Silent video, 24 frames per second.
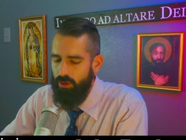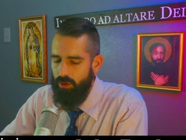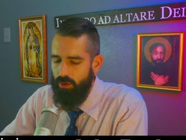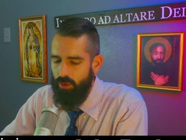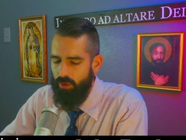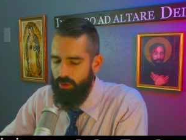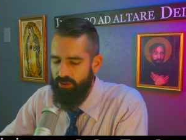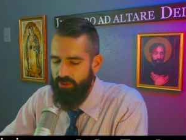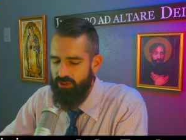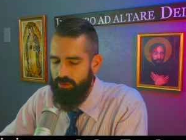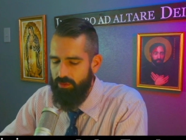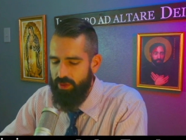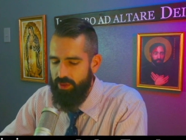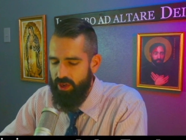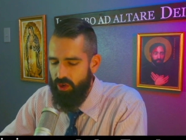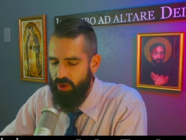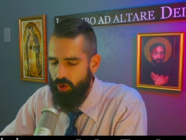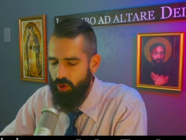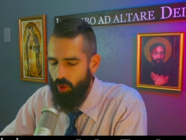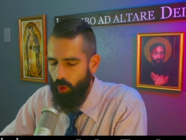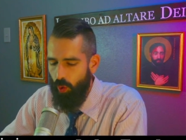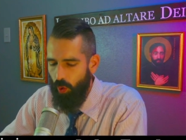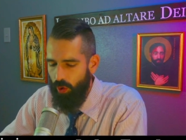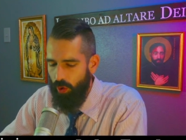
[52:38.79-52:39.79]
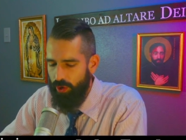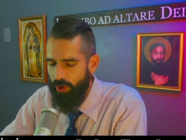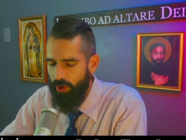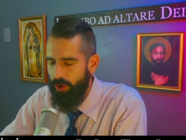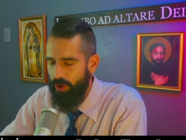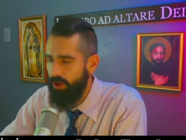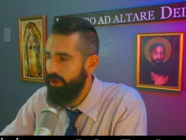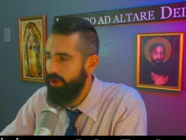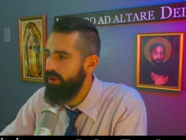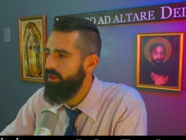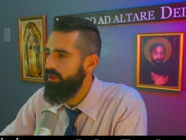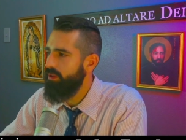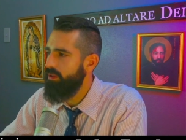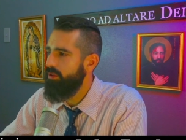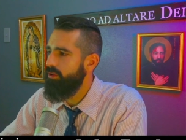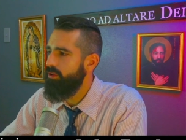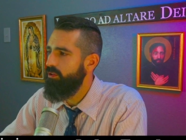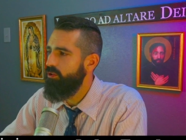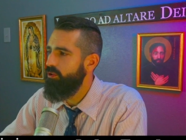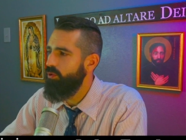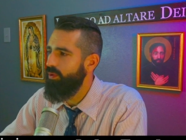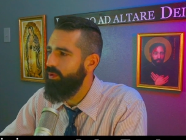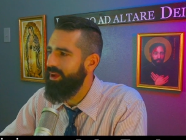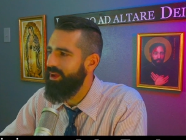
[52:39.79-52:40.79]
was to be ordered
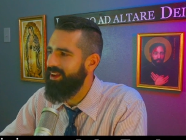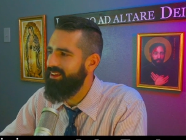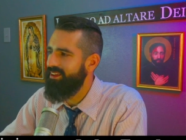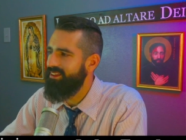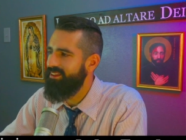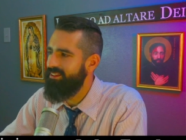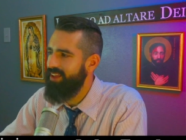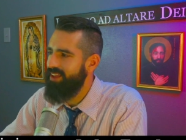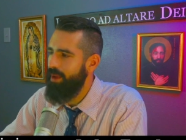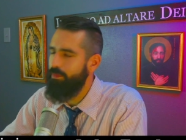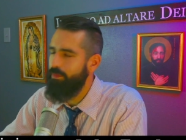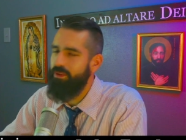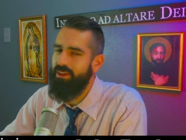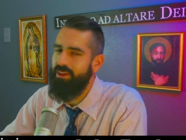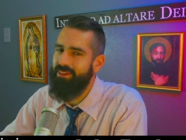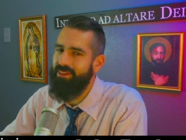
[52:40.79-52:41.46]
to accept